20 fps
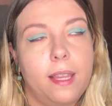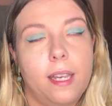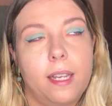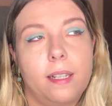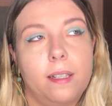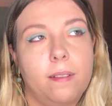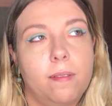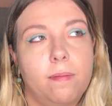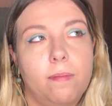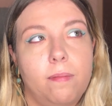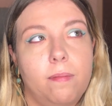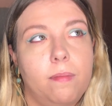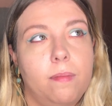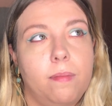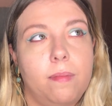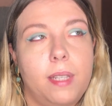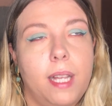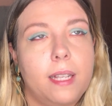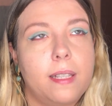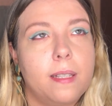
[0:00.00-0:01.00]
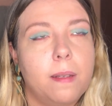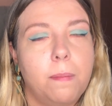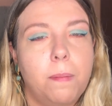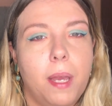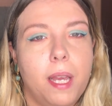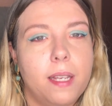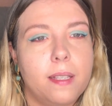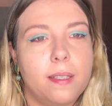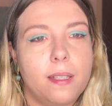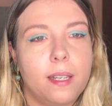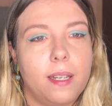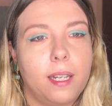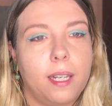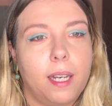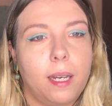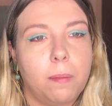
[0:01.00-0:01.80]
then that's amazing.